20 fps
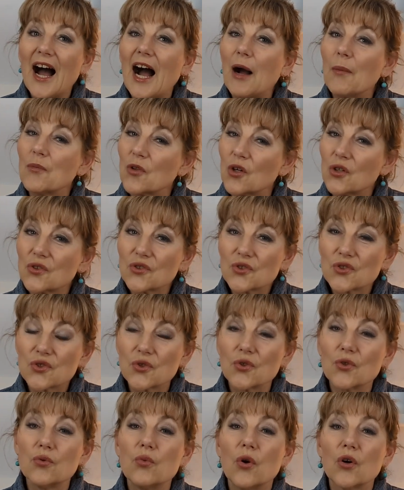I'm not
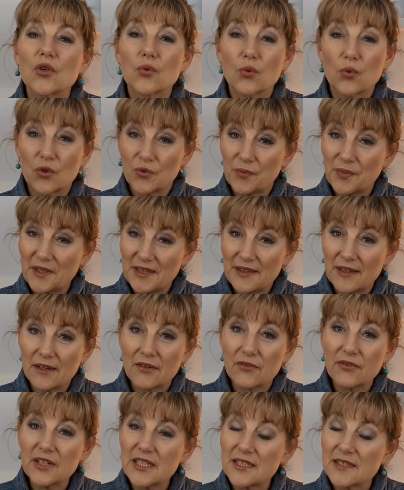sure what would be the
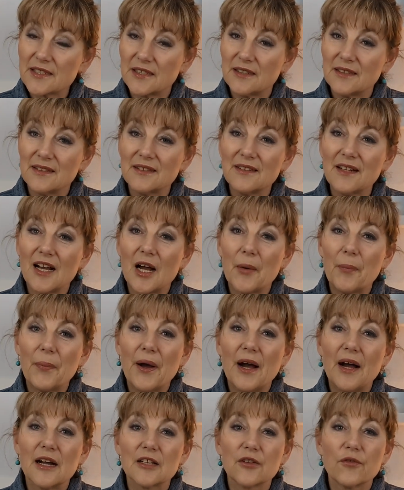reason
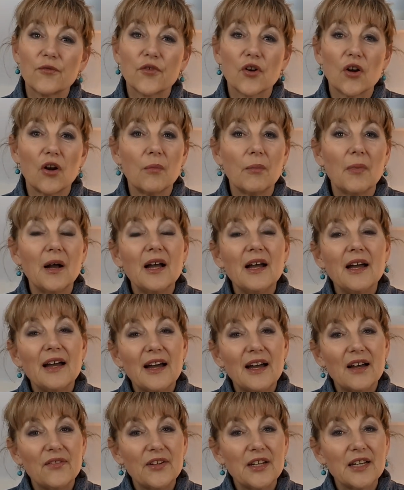apart from
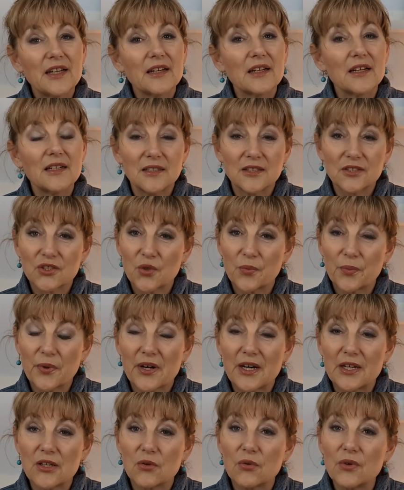having in
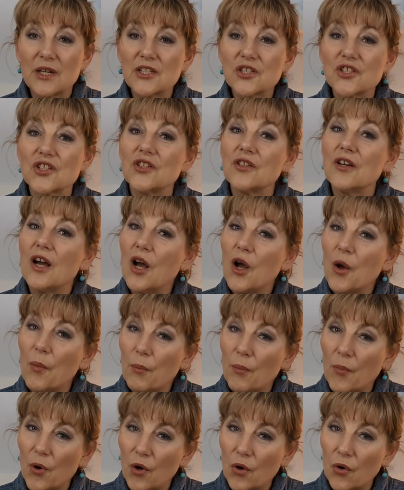superannuation
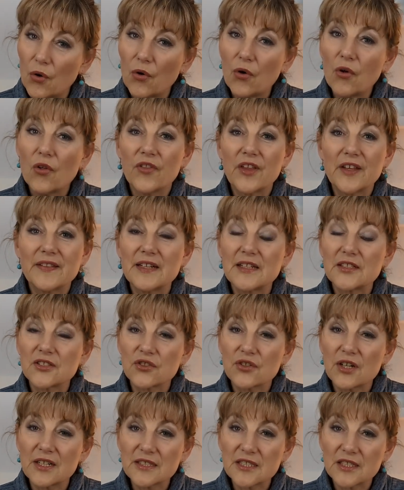more than the
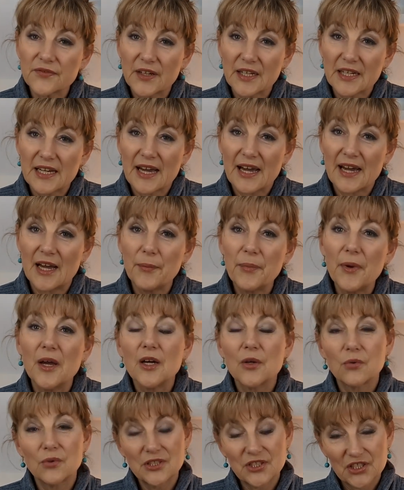transfer cap,
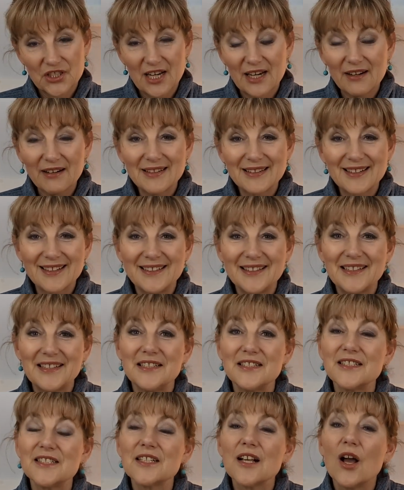which currently
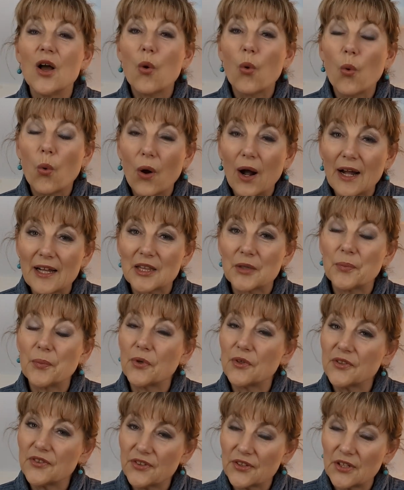is
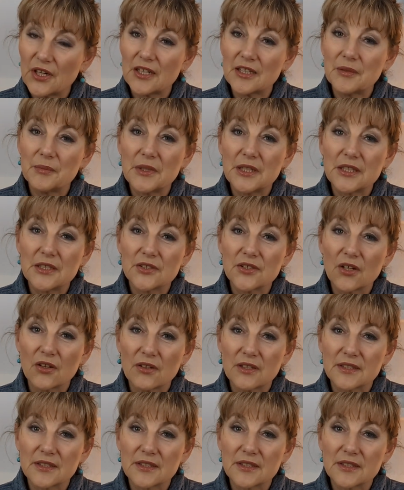$1.9 million.